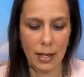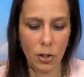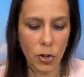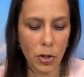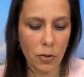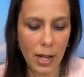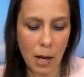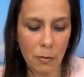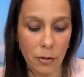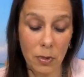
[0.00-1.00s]
It could have
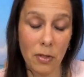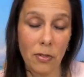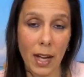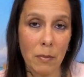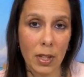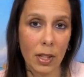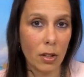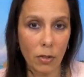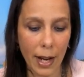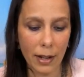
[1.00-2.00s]
come from the family
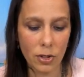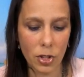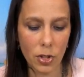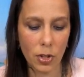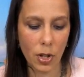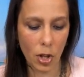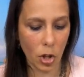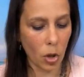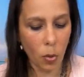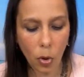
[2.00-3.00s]
around you
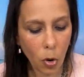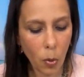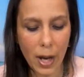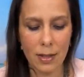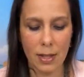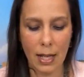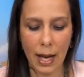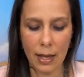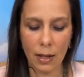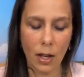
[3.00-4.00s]
who are always
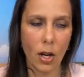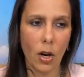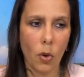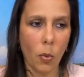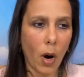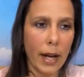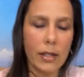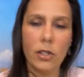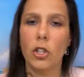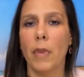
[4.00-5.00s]
saying, why
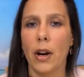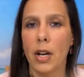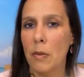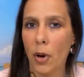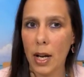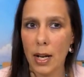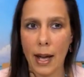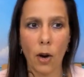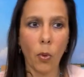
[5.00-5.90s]
aren't you married by now?